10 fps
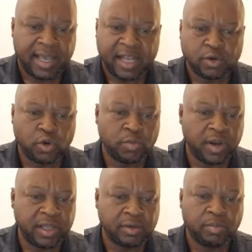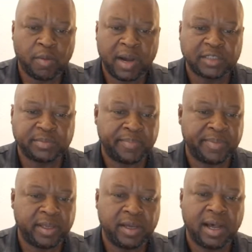And good morning, Nkoma Hash
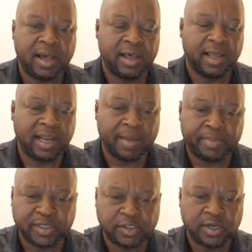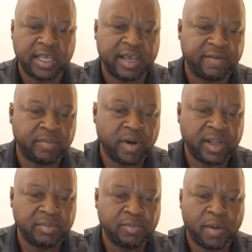Papi. I really appreciate you here every
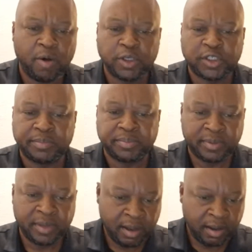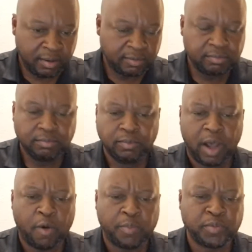morning. Nkoma Worship.
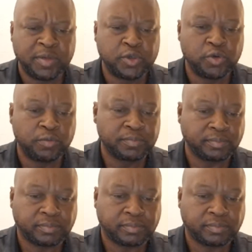I hope to meet you